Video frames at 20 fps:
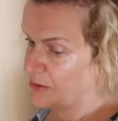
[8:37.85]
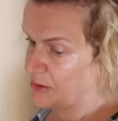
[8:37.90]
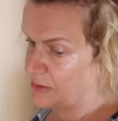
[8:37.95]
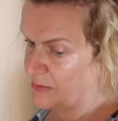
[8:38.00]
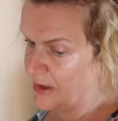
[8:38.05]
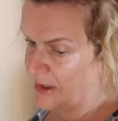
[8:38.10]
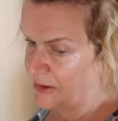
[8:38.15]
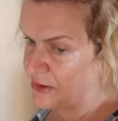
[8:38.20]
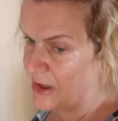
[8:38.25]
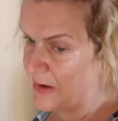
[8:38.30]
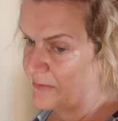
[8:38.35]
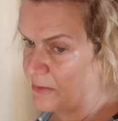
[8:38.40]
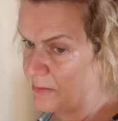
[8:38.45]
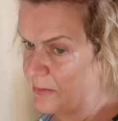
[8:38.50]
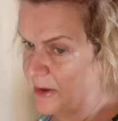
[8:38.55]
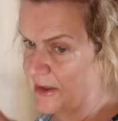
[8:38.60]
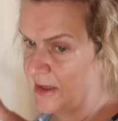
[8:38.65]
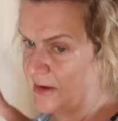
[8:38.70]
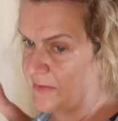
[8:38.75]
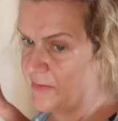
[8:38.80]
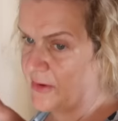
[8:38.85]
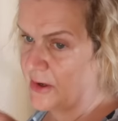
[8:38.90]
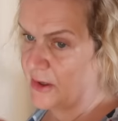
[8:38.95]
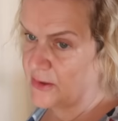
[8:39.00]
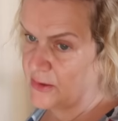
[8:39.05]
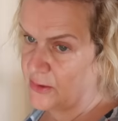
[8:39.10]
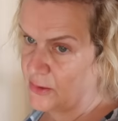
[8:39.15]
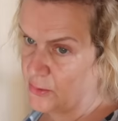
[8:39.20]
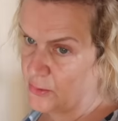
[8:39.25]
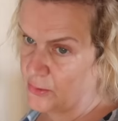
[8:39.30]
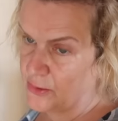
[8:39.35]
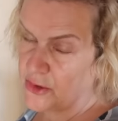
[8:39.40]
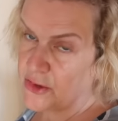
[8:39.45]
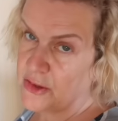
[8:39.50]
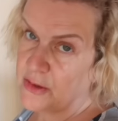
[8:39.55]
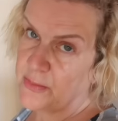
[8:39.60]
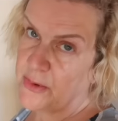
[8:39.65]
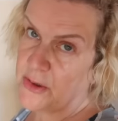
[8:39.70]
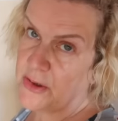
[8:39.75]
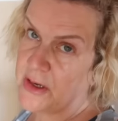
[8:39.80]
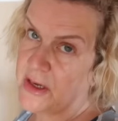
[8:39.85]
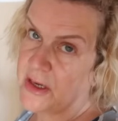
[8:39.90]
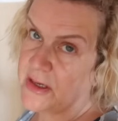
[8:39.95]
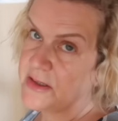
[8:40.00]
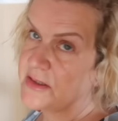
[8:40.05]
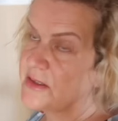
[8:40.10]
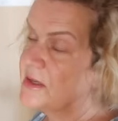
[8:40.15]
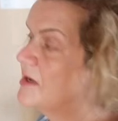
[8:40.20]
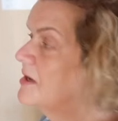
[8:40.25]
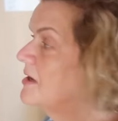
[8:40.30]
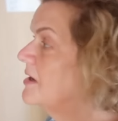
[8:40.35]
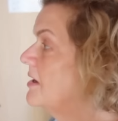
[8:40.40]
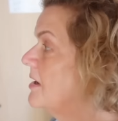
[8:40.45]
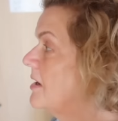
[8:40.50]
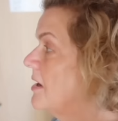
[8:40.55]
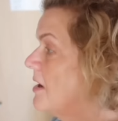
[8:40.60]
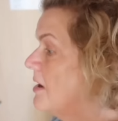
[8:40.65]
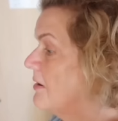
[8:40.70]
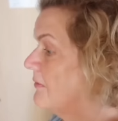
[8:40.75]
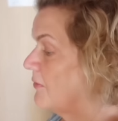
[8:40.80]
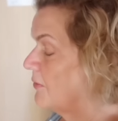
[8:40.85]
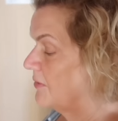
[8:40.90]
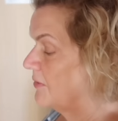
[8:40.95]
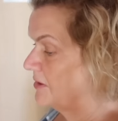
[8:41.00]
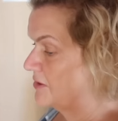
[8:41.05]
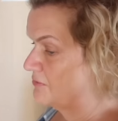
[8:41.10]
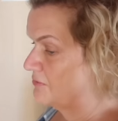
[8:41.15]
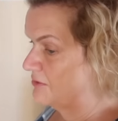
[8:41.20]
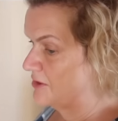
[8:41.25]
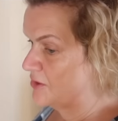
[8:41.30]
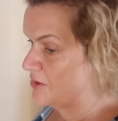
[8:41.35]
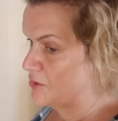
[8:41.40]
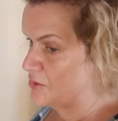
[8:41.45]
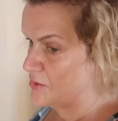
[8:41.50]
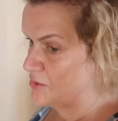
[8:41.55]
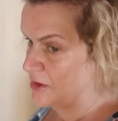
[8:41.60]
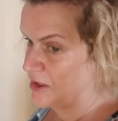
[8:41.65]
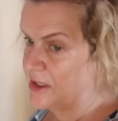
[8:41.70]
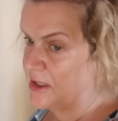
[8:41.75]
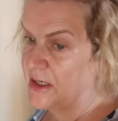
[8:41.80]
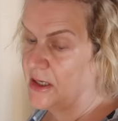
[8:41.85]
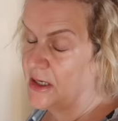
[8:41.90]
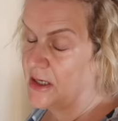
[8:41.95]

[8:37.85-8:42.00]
Broadway Travel when they first launched the bookings for this resort.